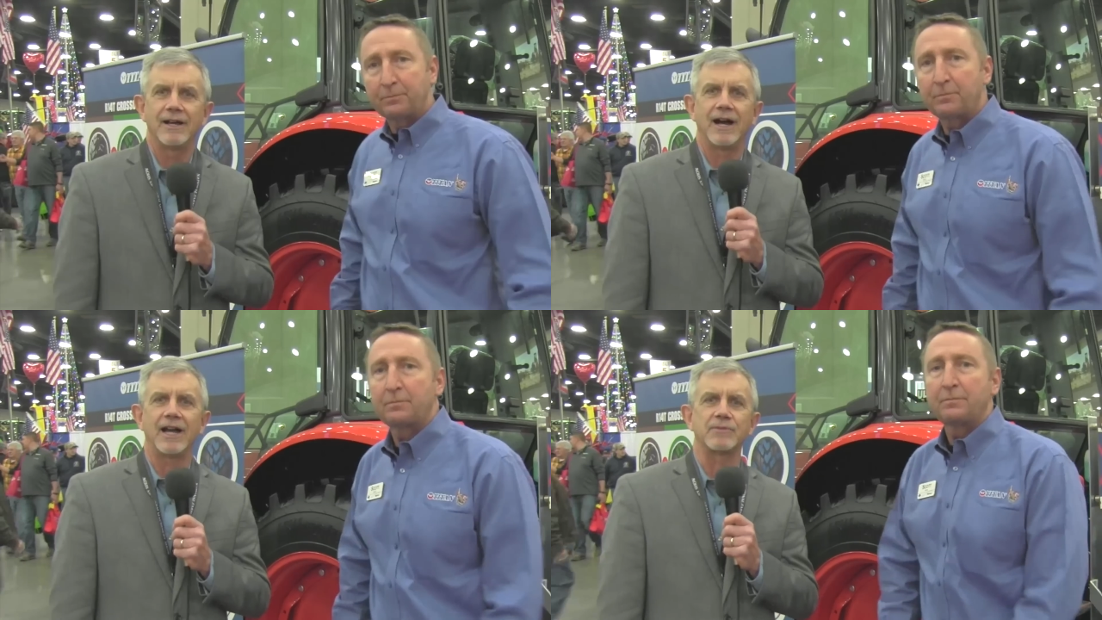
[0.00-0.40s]

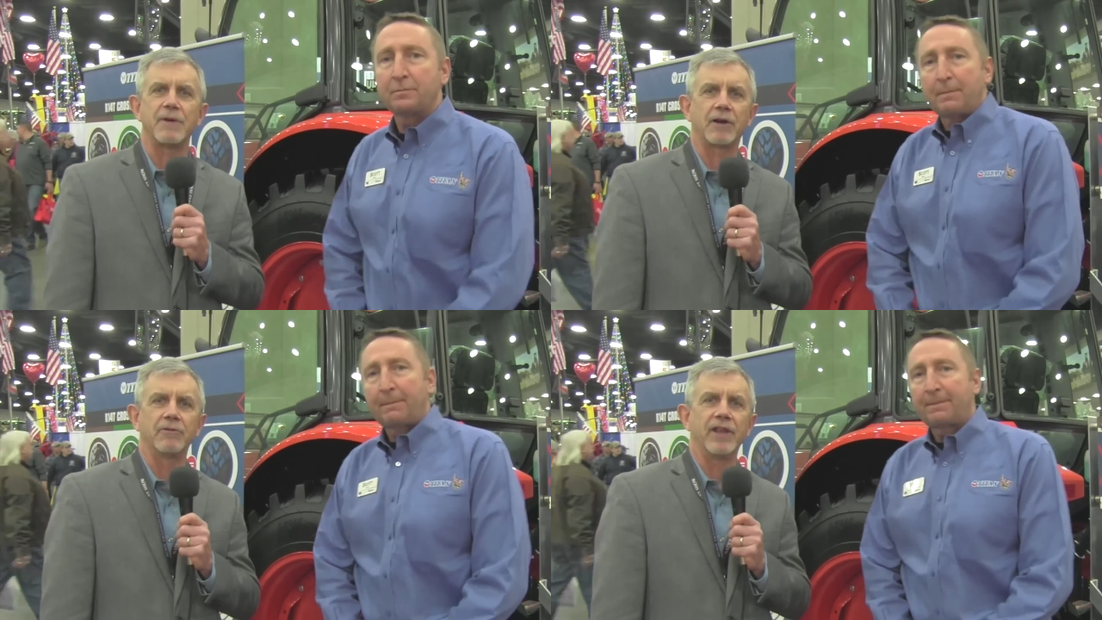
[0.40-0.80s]
Speaker 1: Hi,
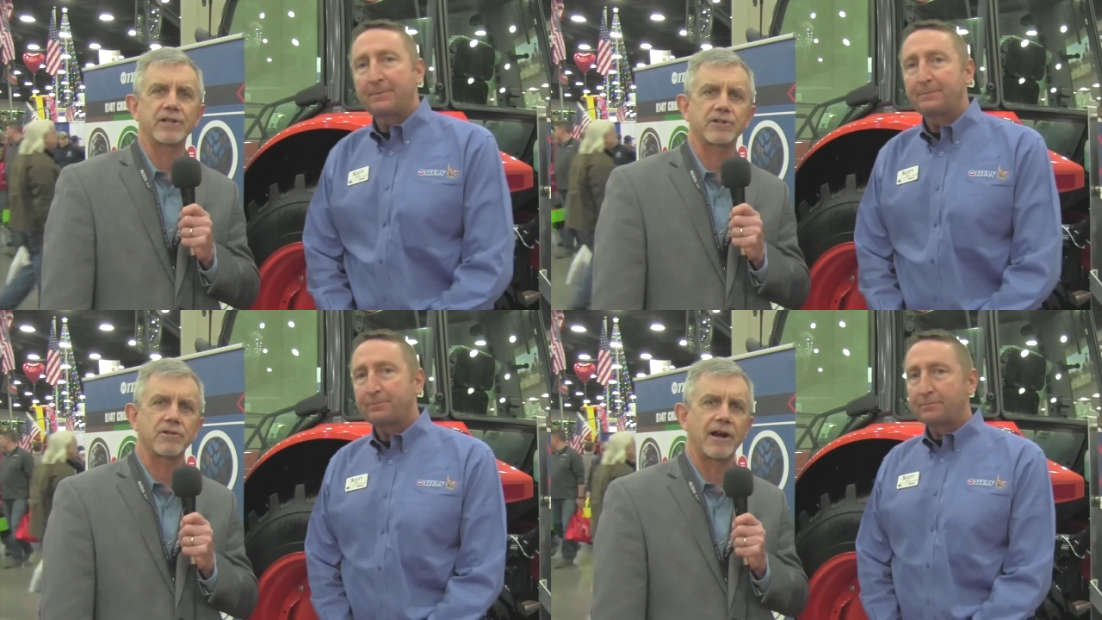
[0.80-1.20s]
it's Mike with
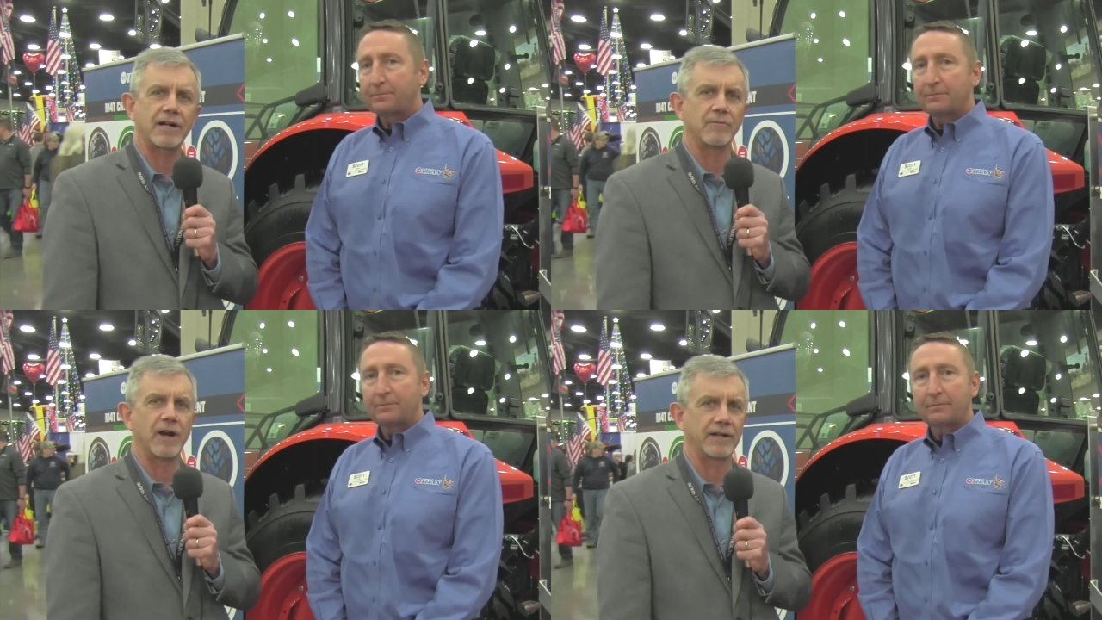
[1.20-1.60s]

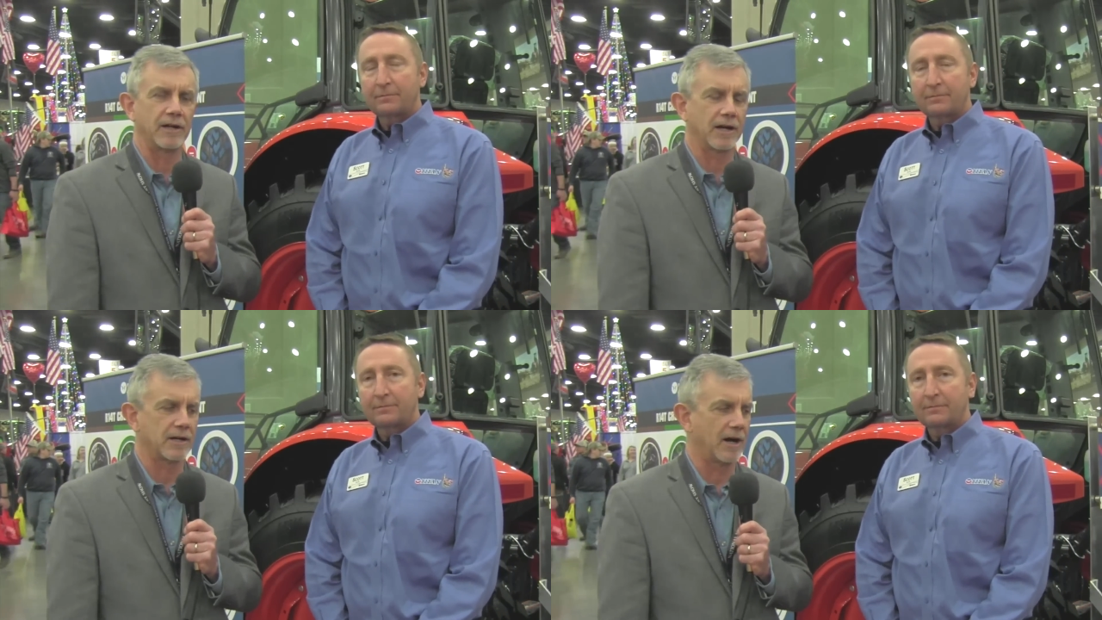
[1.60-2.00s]

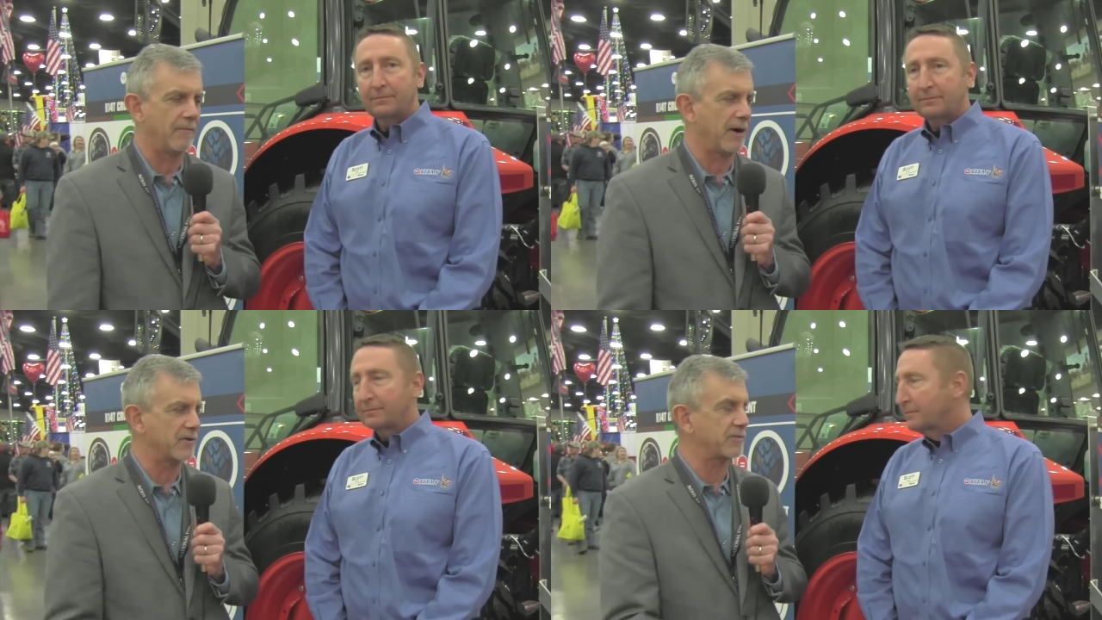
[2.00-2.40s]

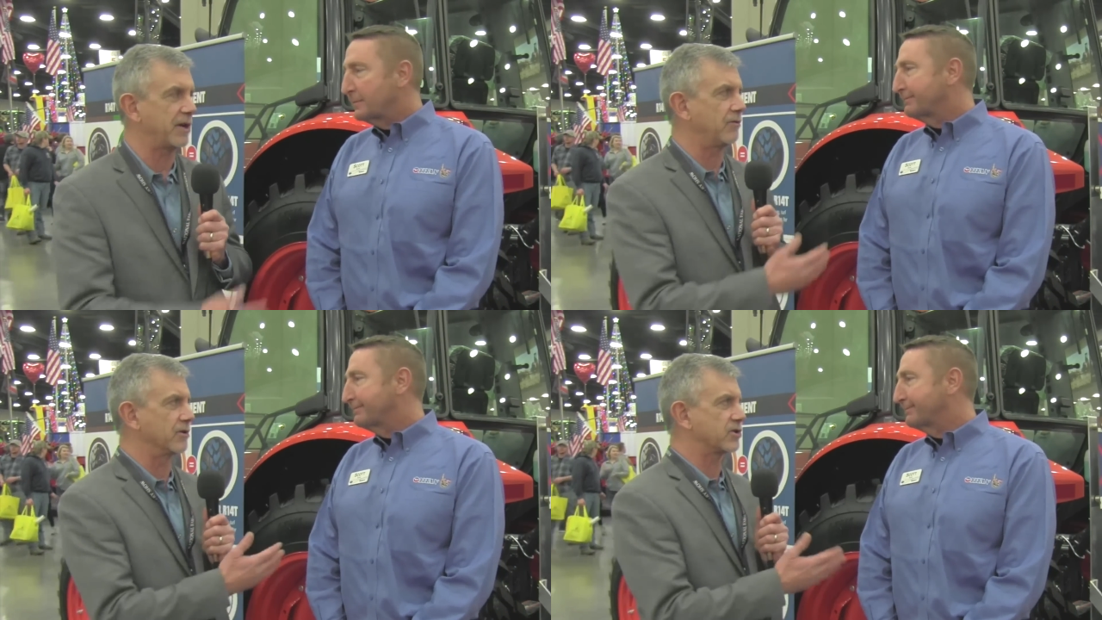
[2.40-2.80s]
AskTractorMike.com. I'm
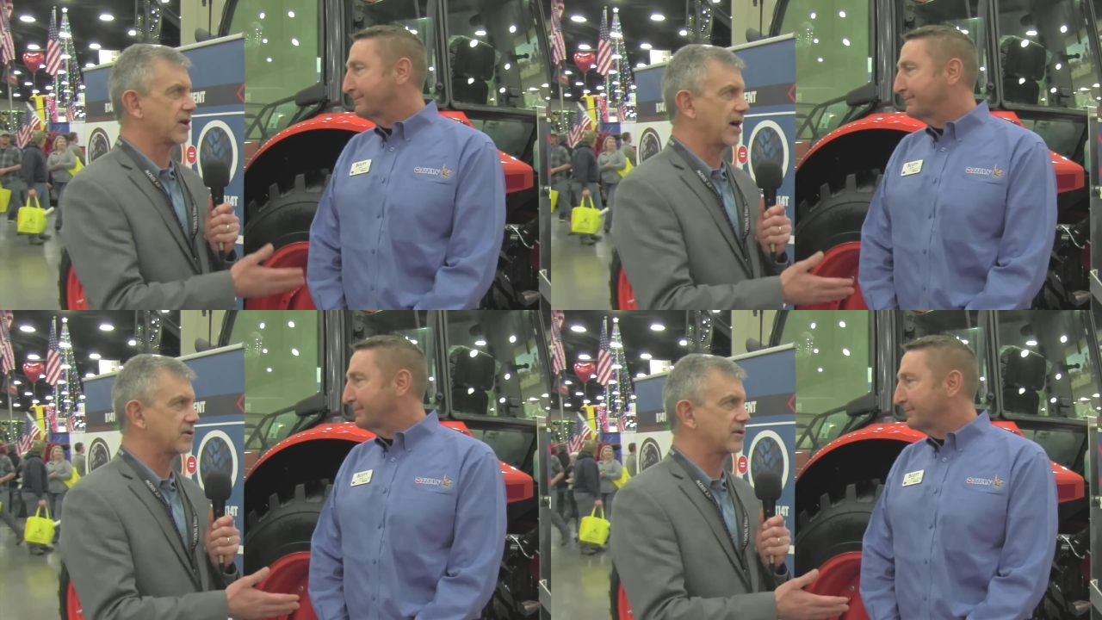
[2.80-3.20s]
speaking with
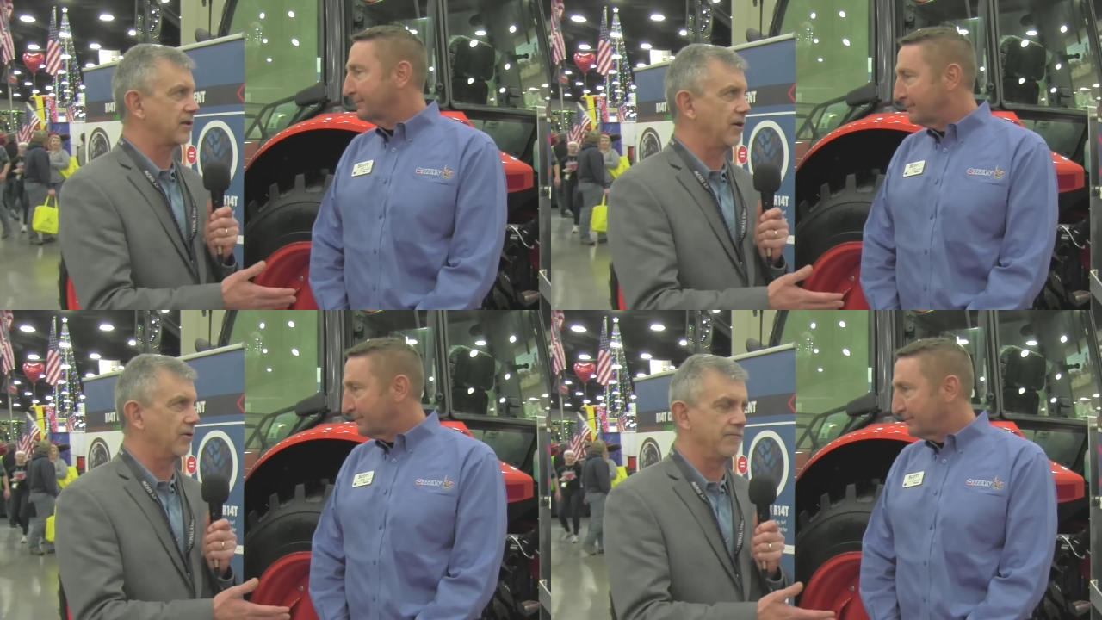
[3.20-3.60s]
Scott
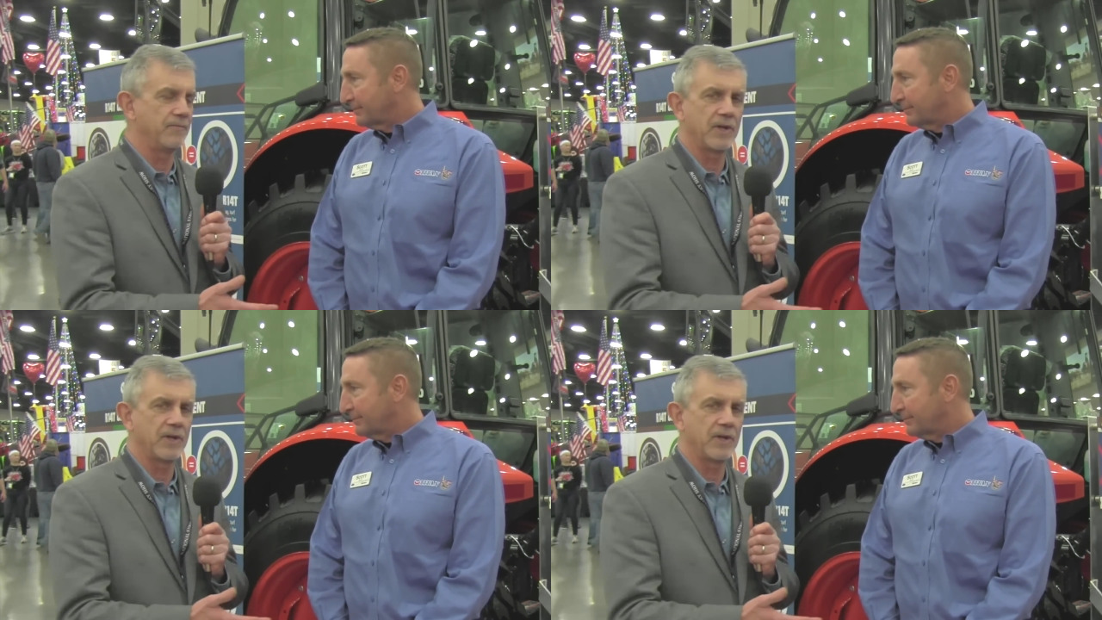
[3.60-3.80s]
Sloan,